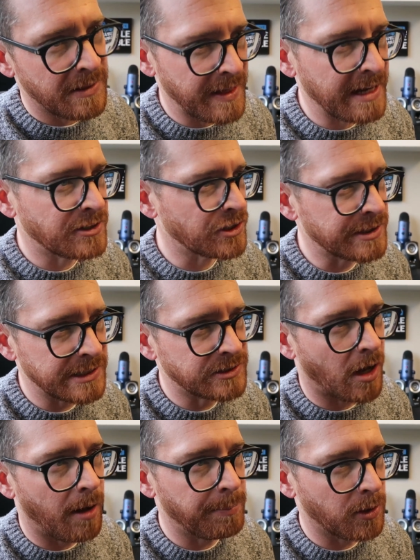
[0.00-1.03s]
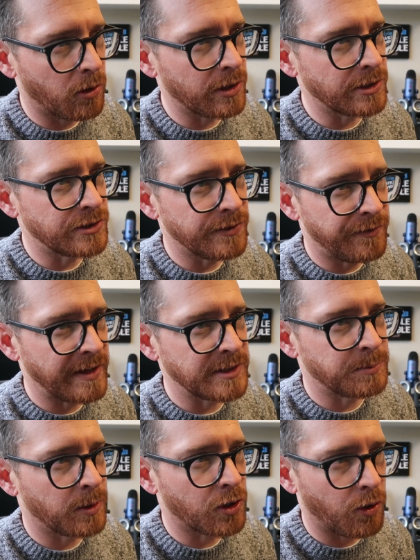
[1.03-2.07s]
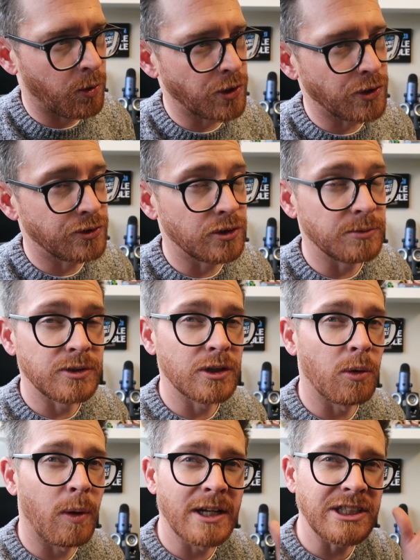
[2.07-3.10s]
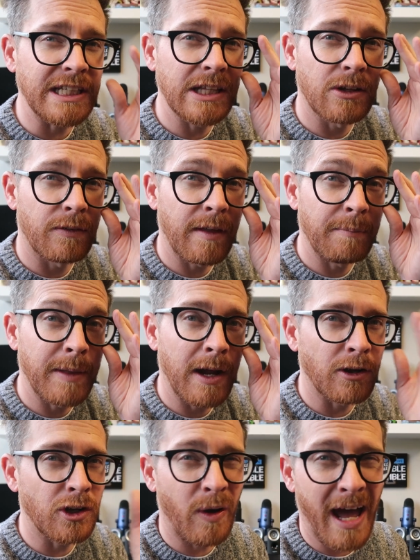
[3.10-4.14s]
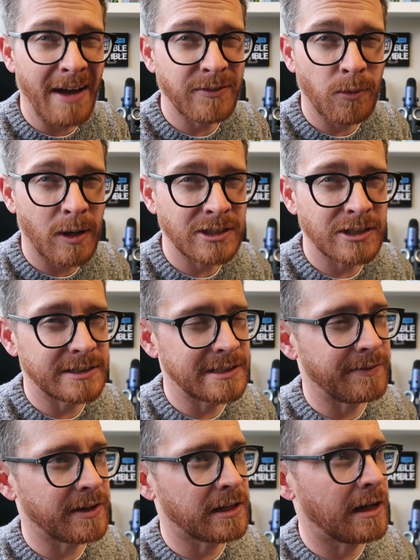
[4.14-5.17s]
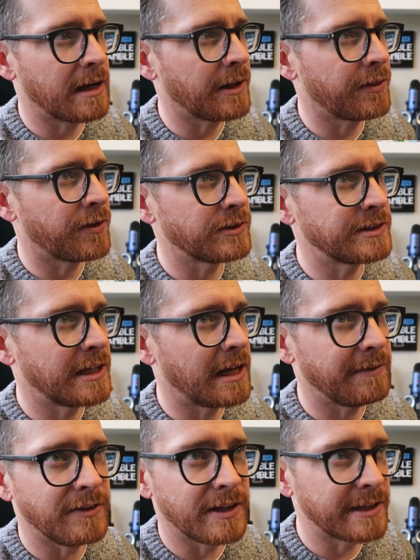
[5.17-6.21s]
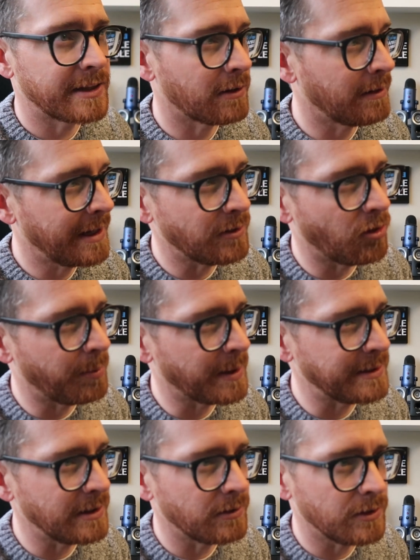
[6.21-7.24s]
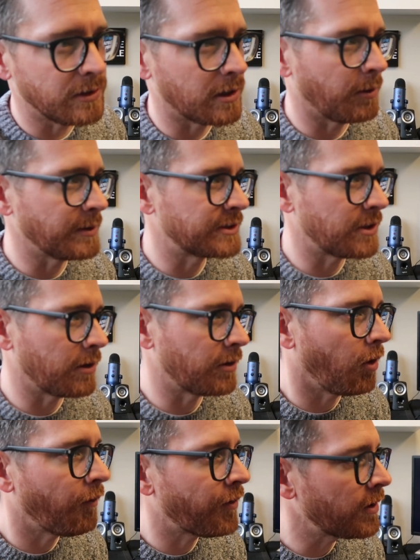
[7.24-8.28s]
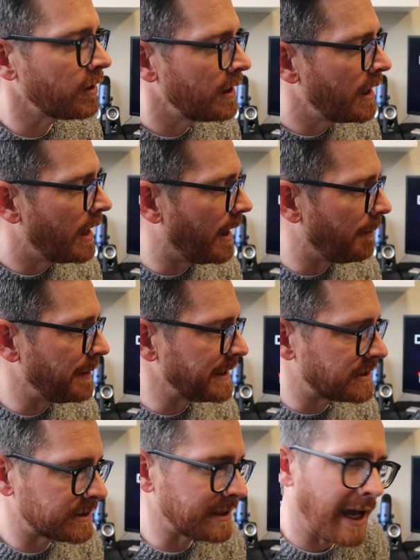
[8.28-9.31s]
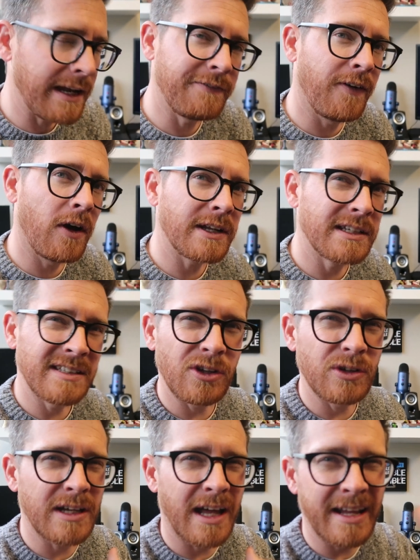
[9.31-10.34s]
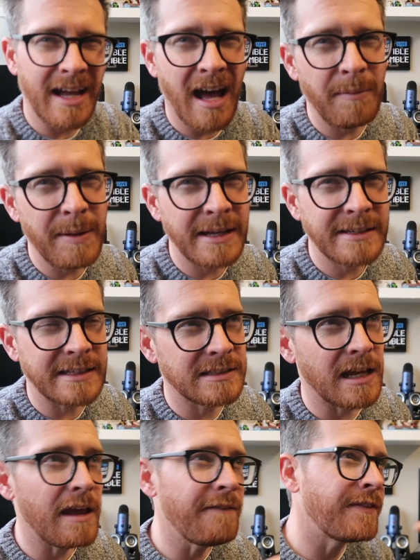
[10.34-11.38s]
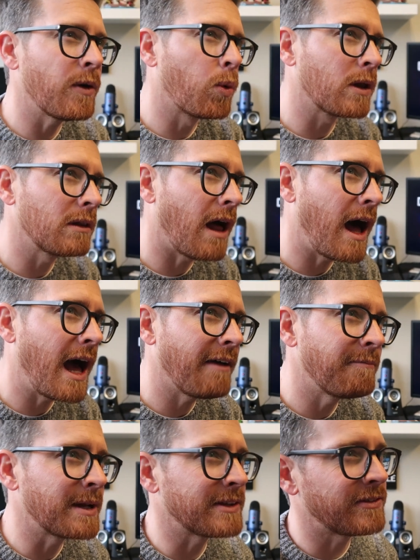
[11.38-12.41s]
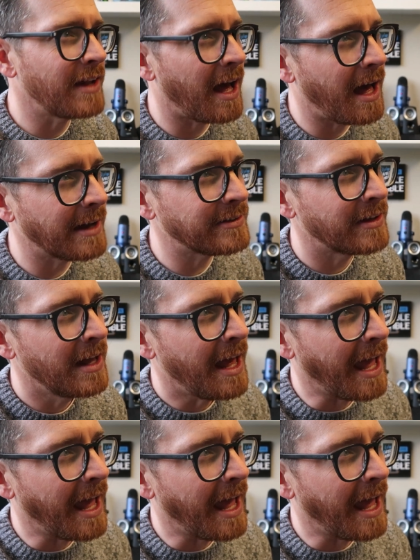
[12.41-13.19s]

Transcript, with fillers: then it just gets uploaded to Facebook or YouTube, so you can watch either of them there. You don't have to watch it at 7 o'clock on Thursday night. If you get there late, no big deal. You can always start it over. Um, it's kind of fun because then you can kind of comment as if it were live, but it's not.